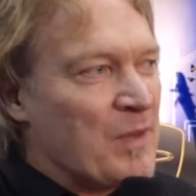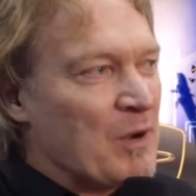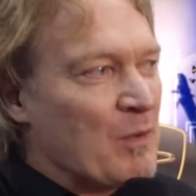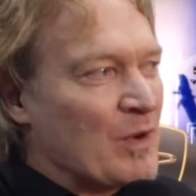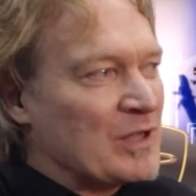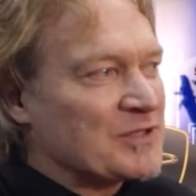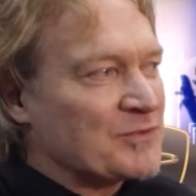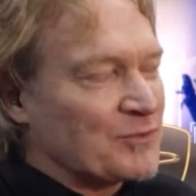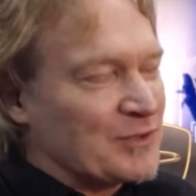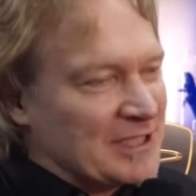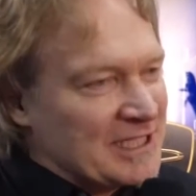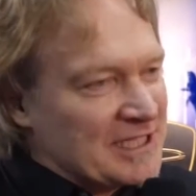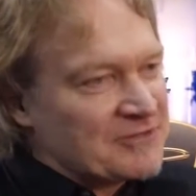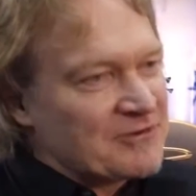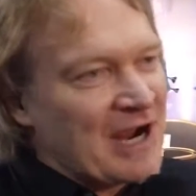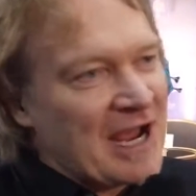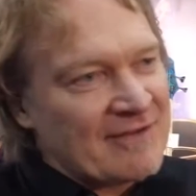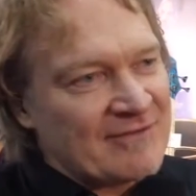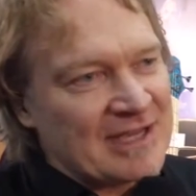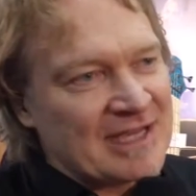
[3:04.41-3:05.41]
But what's really
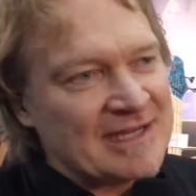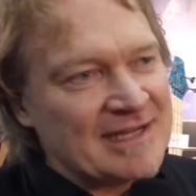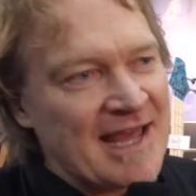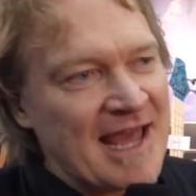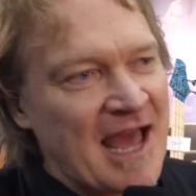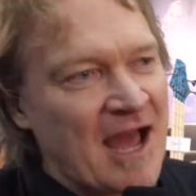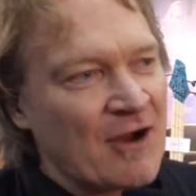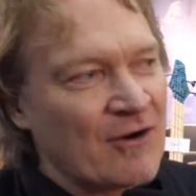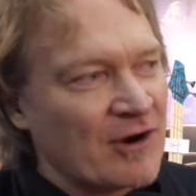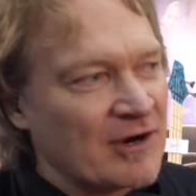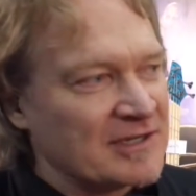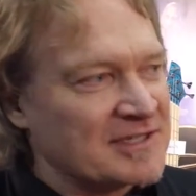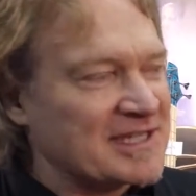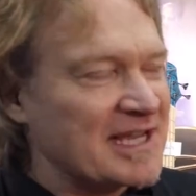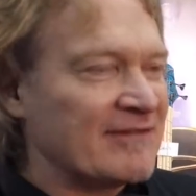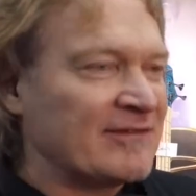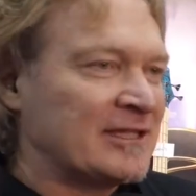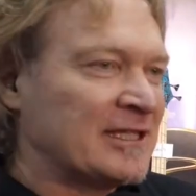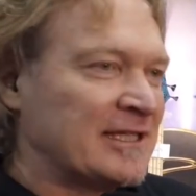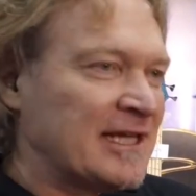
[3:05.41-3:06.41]
driving it now are
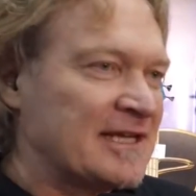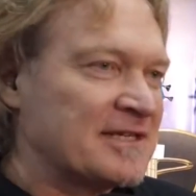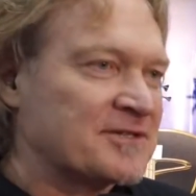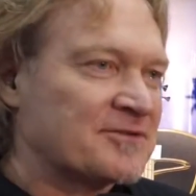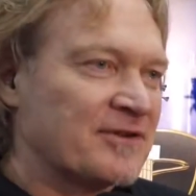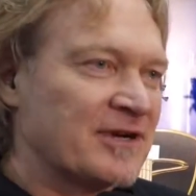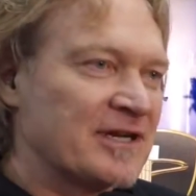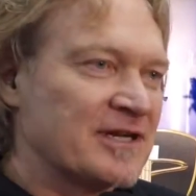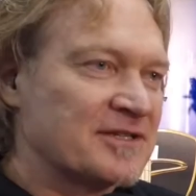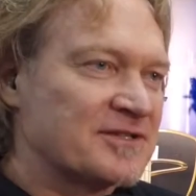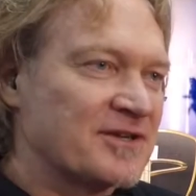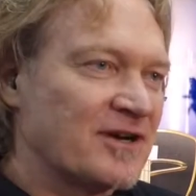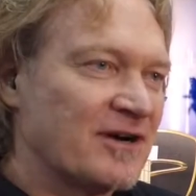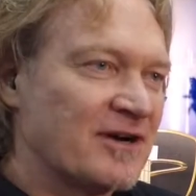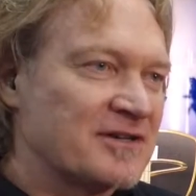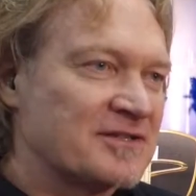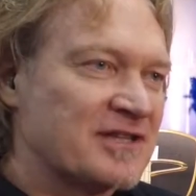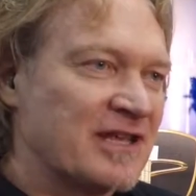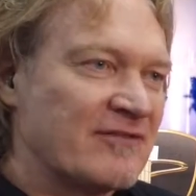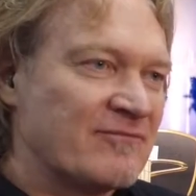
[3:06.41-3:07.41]
7- and 8-string
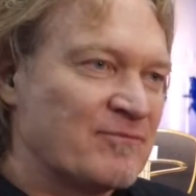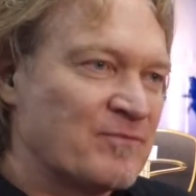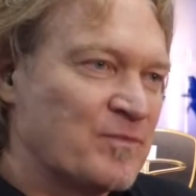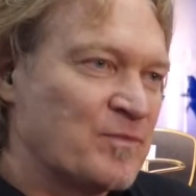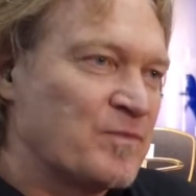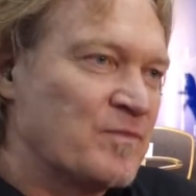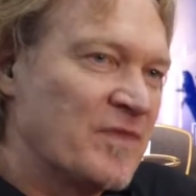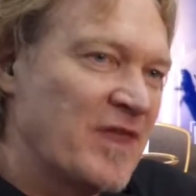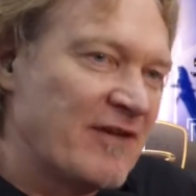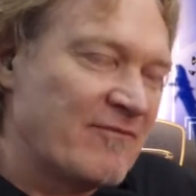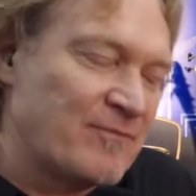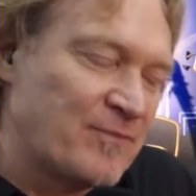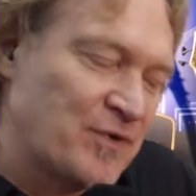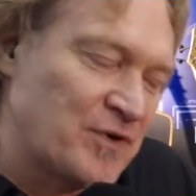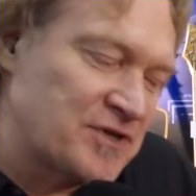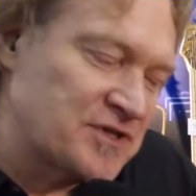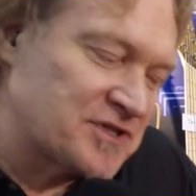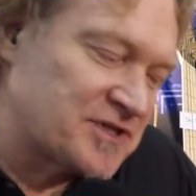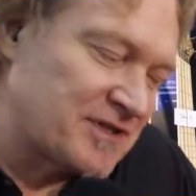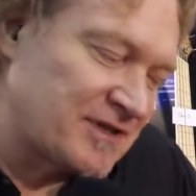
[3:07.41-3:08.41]
guitars. They
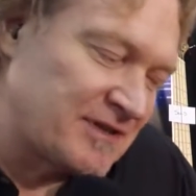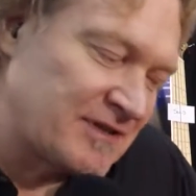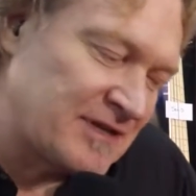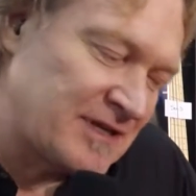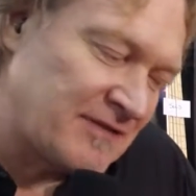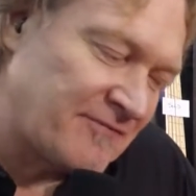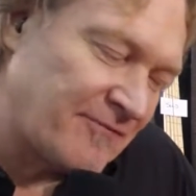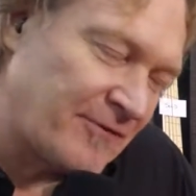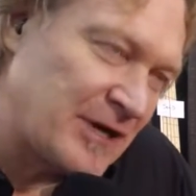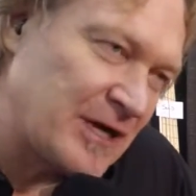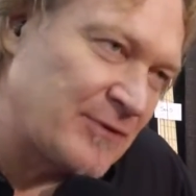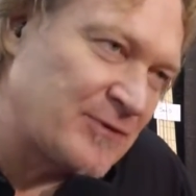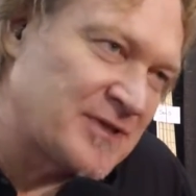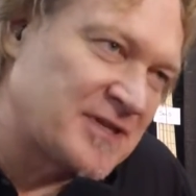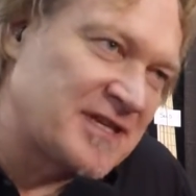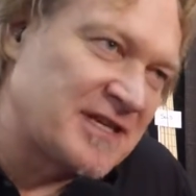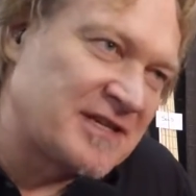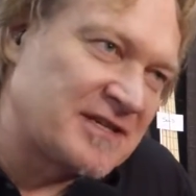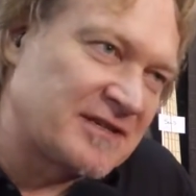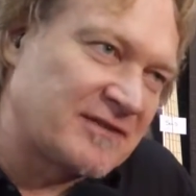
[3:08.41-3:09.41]
pushed the
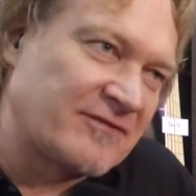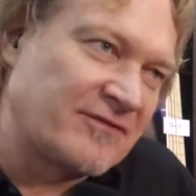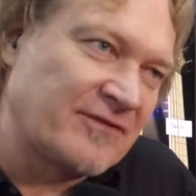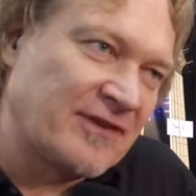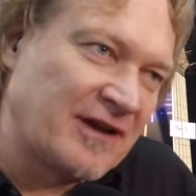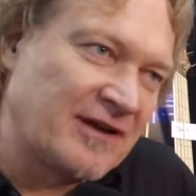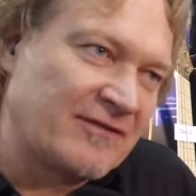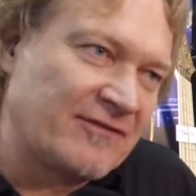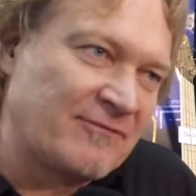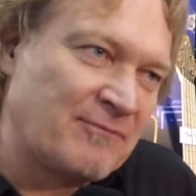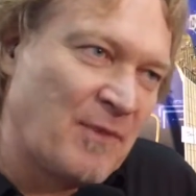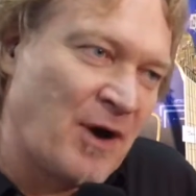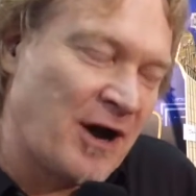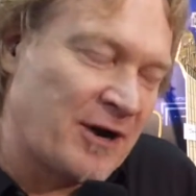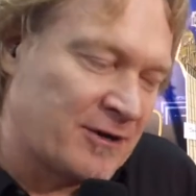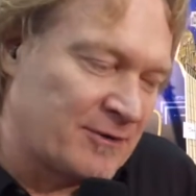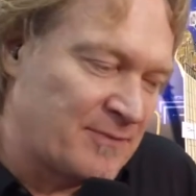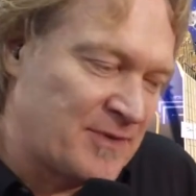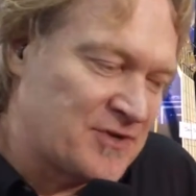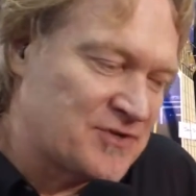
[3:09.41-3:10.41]
frequencies of
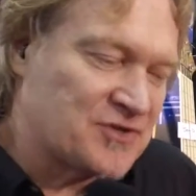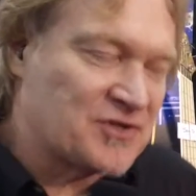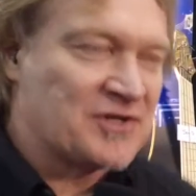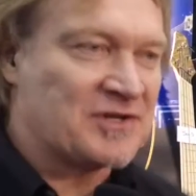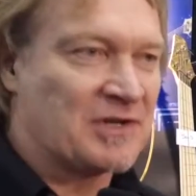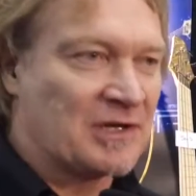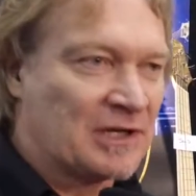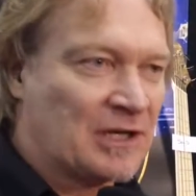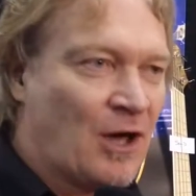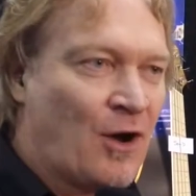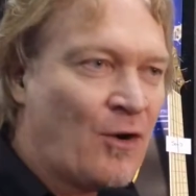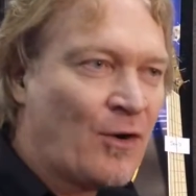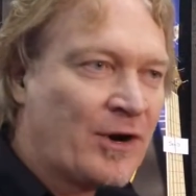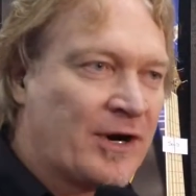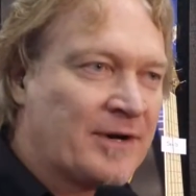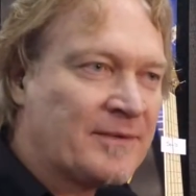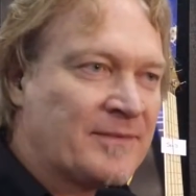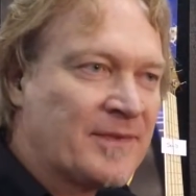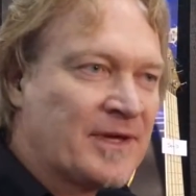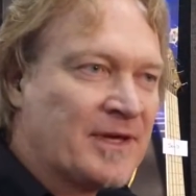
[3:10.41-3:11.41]
modern music
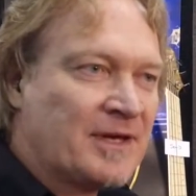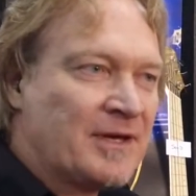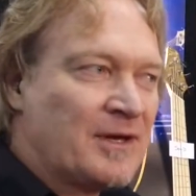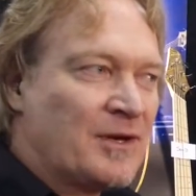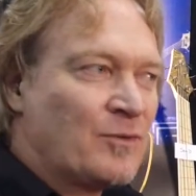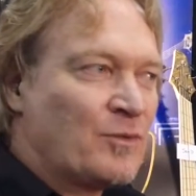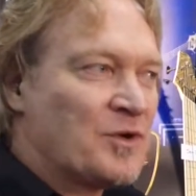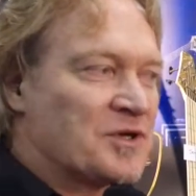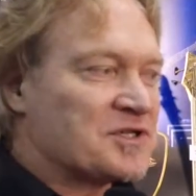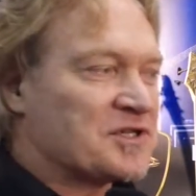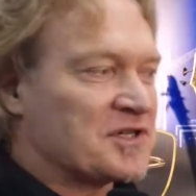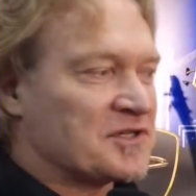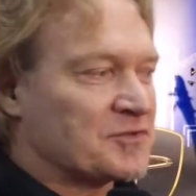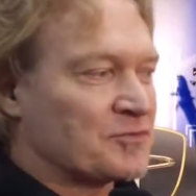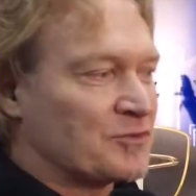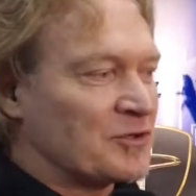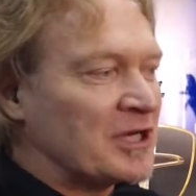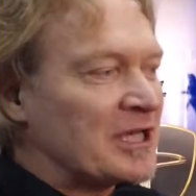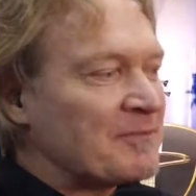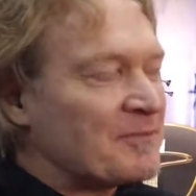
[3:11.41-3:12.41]
lower, which
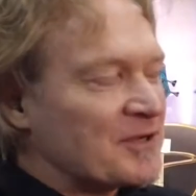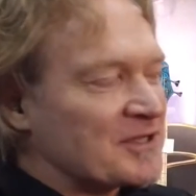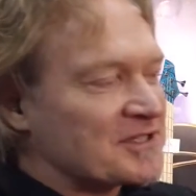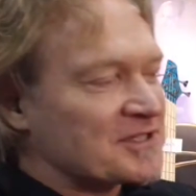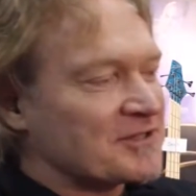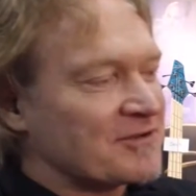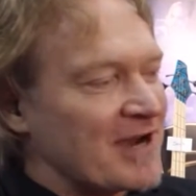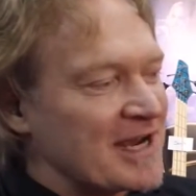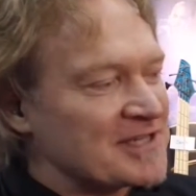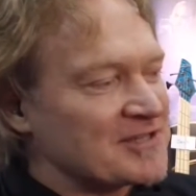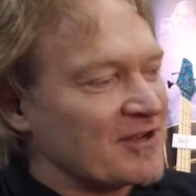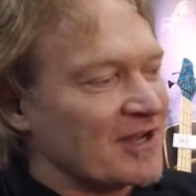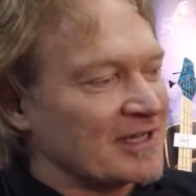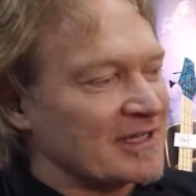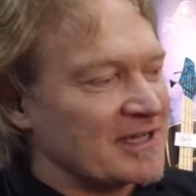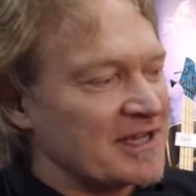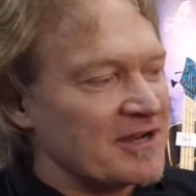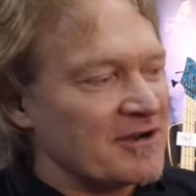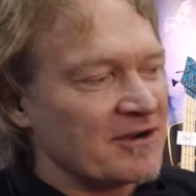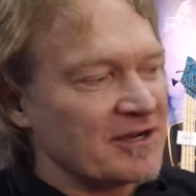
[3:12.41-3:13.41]
has really put stress
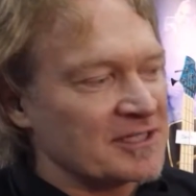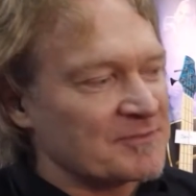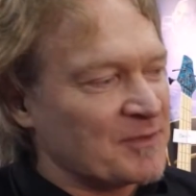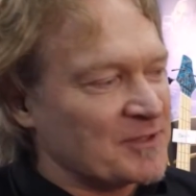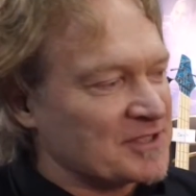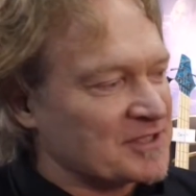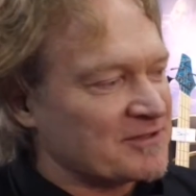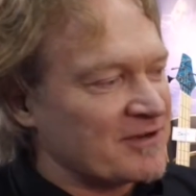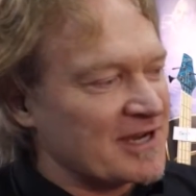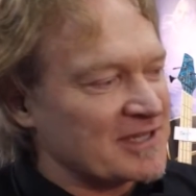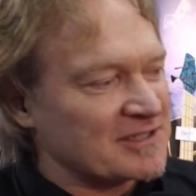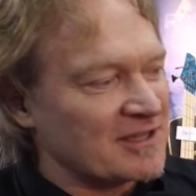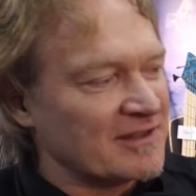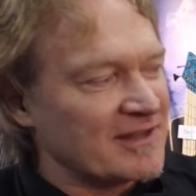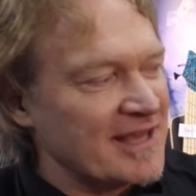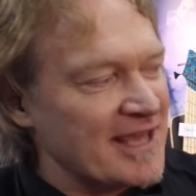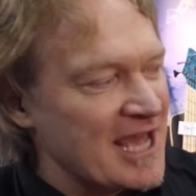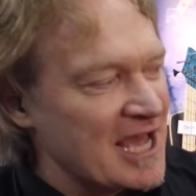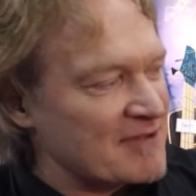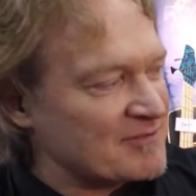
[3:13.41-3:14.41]
on gear. It's put stress
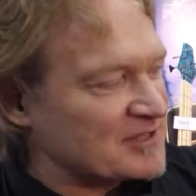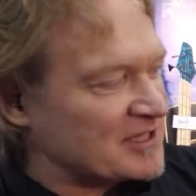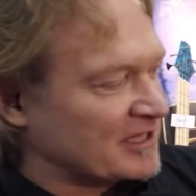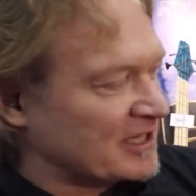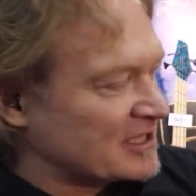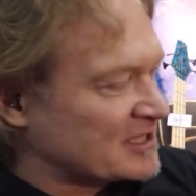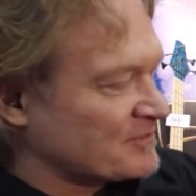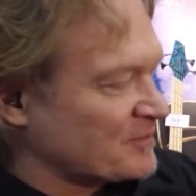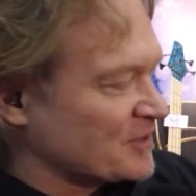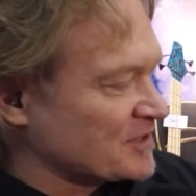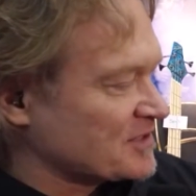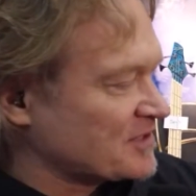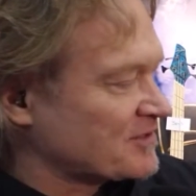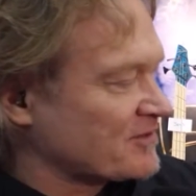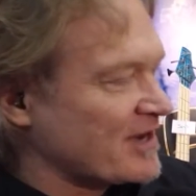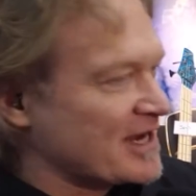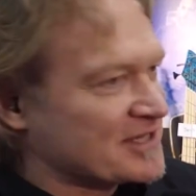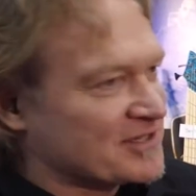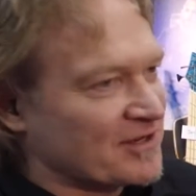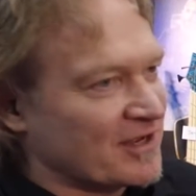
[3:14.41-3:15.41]
on the amps, and it's put
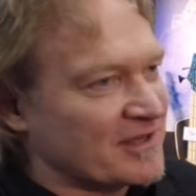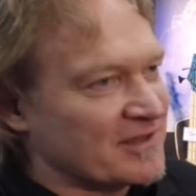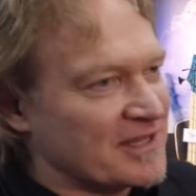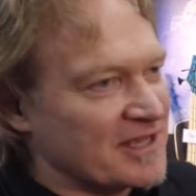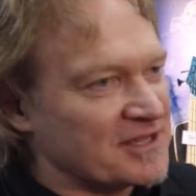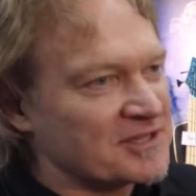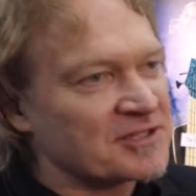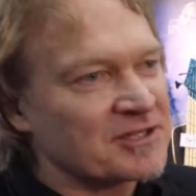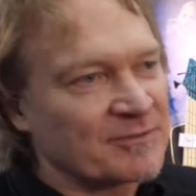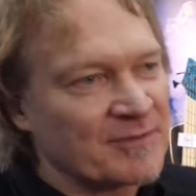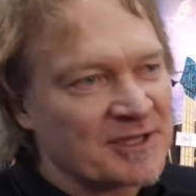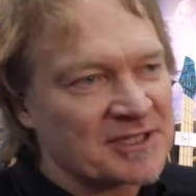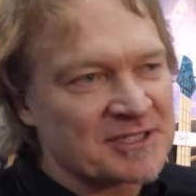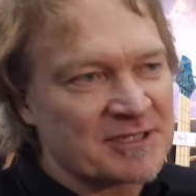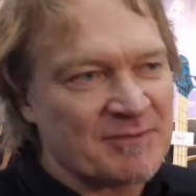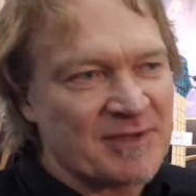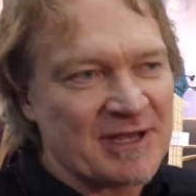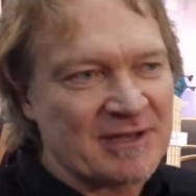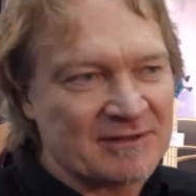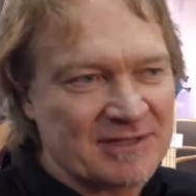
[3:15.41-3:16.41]
stress on the
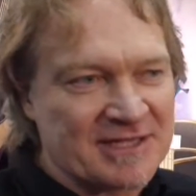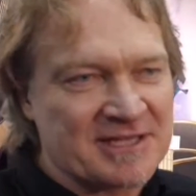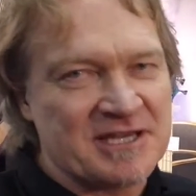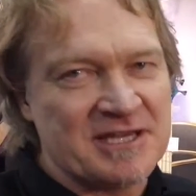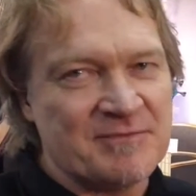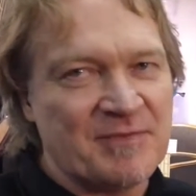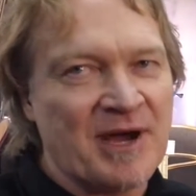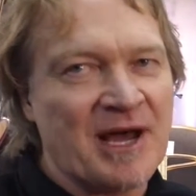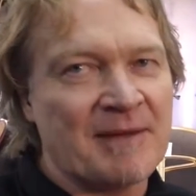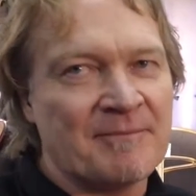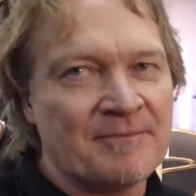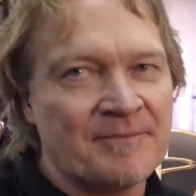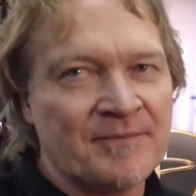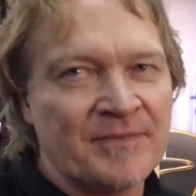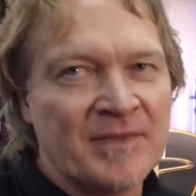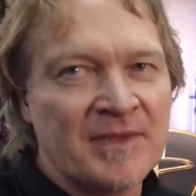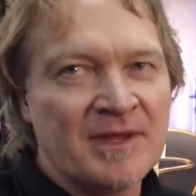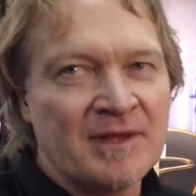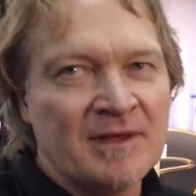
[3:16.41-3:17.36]
instruments to be able to keep up.